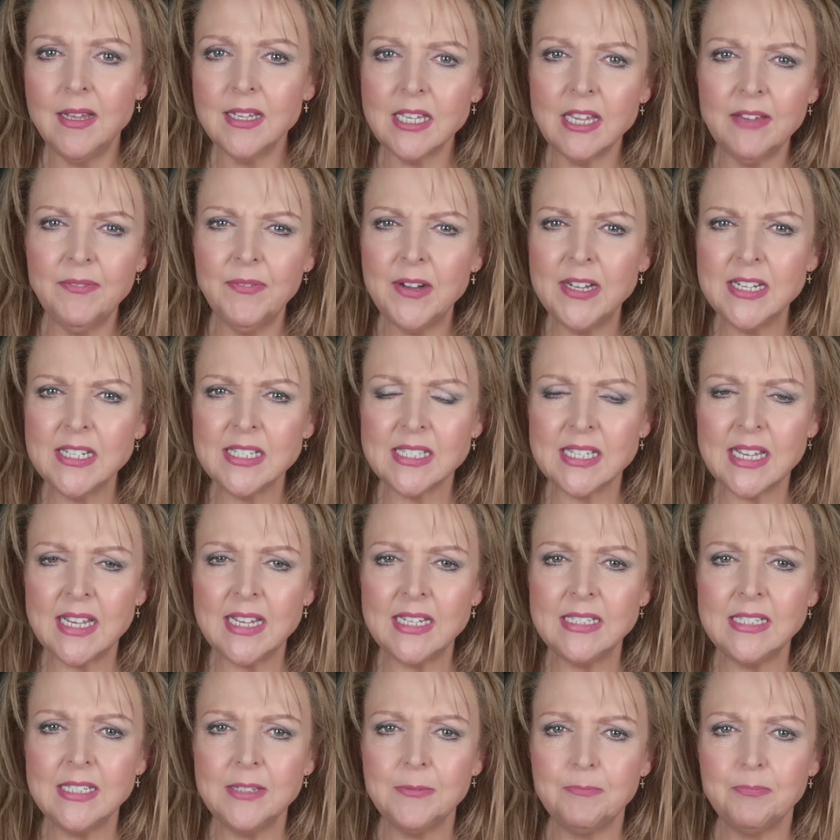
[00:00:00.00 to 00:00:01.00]
Like if I
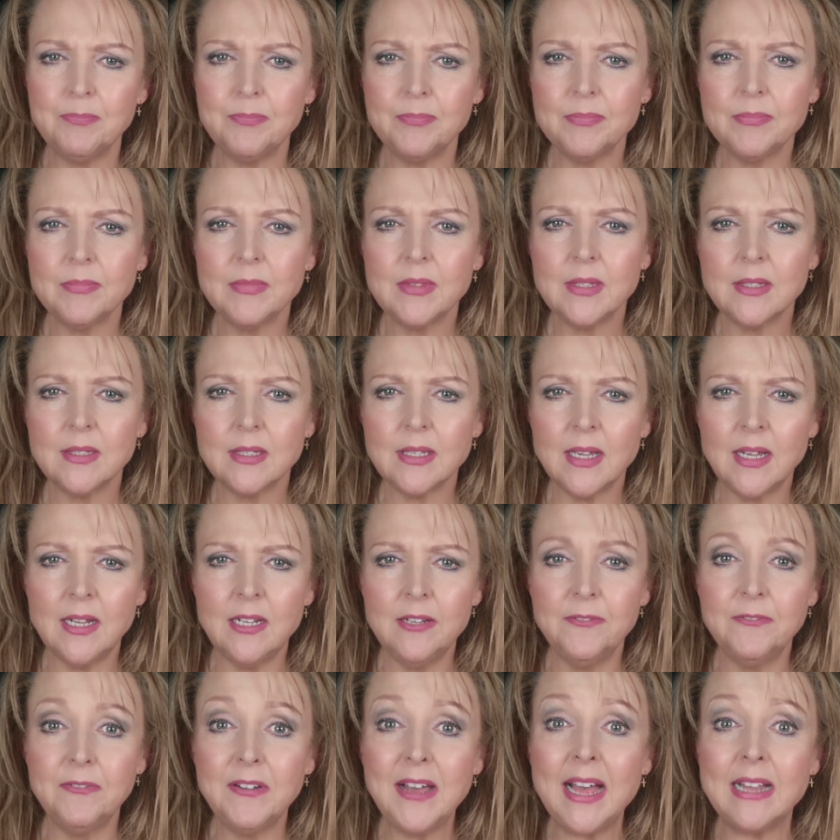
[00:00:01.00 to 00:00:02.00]
said
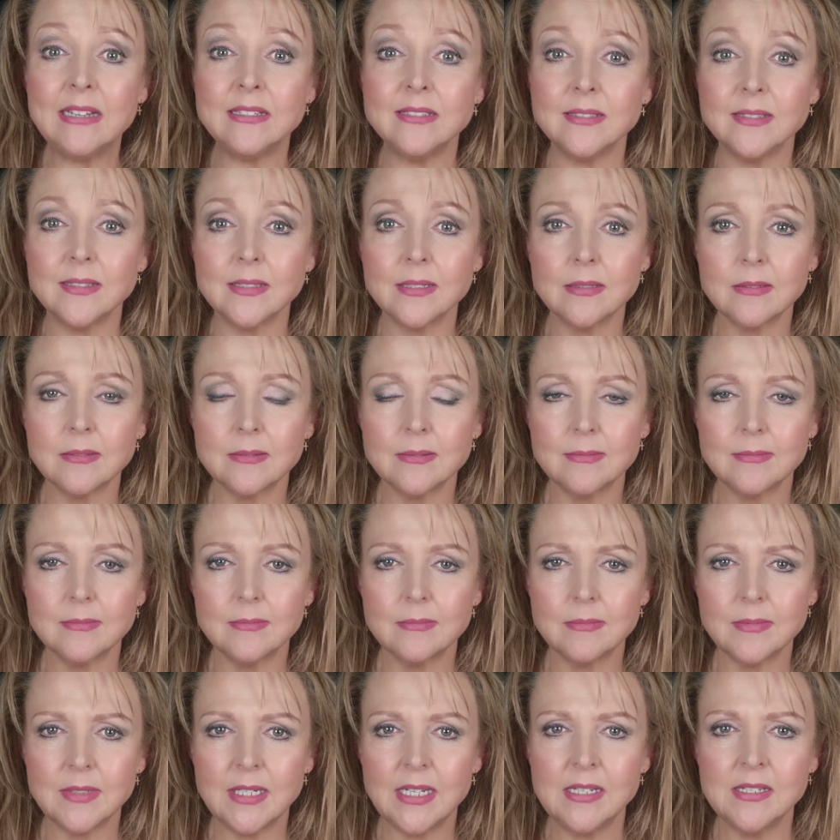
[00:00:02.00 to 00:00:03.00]
elephant
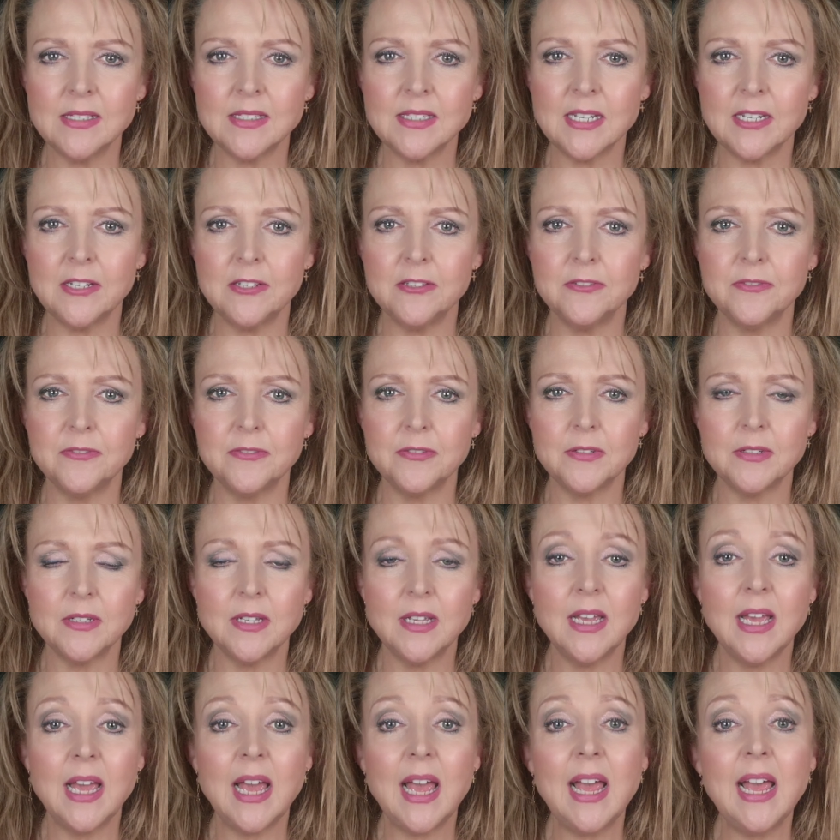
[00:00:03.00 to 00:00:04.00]
instead of
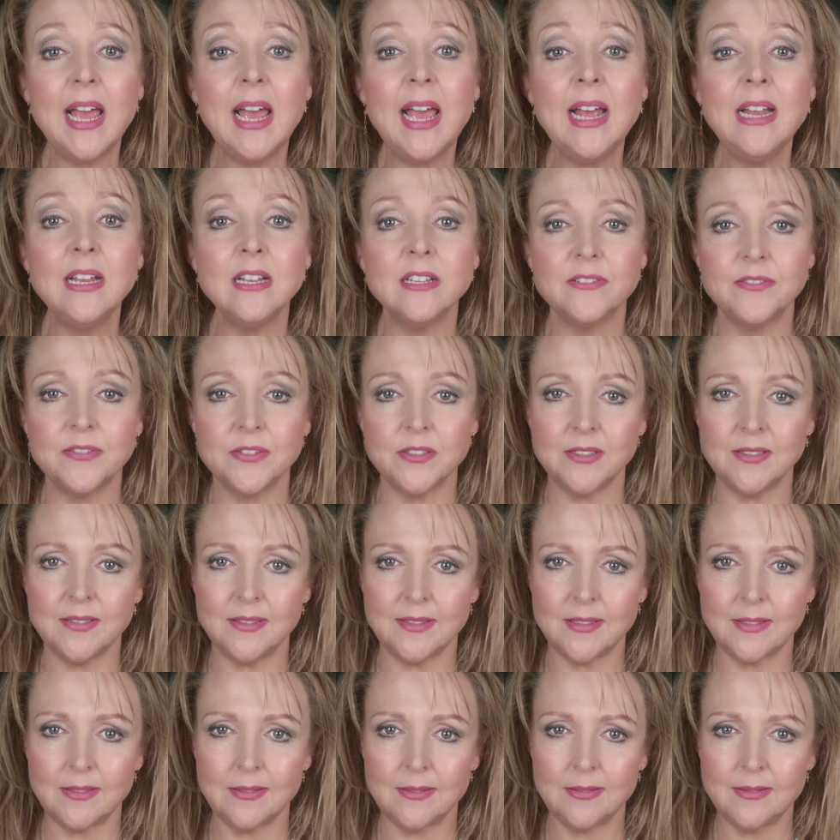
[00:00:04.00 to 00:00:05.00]

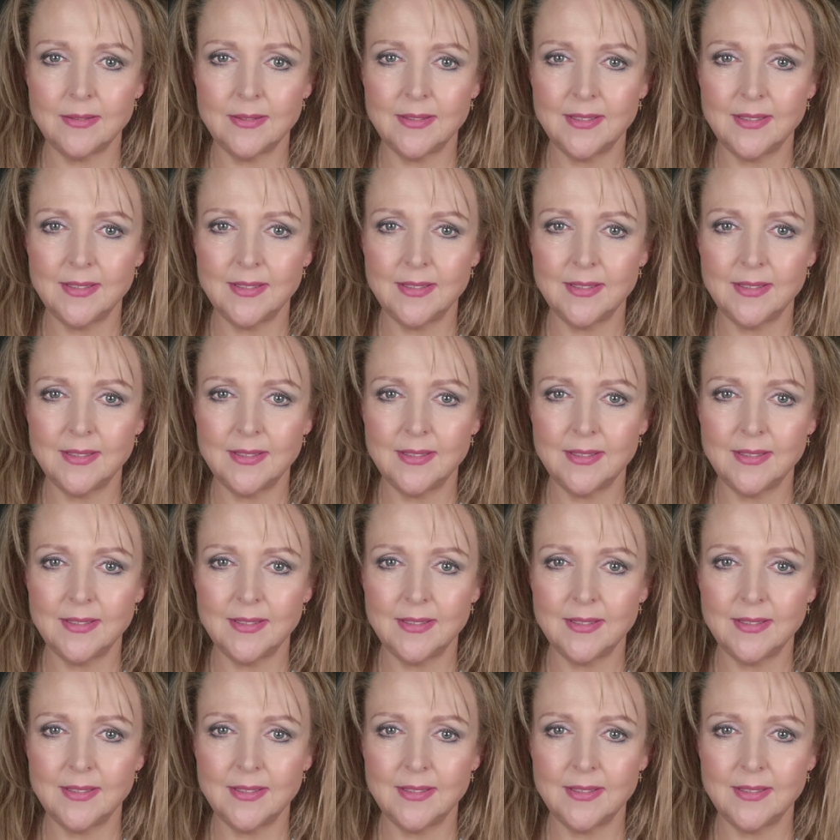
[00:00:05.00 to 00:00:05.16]
elephant.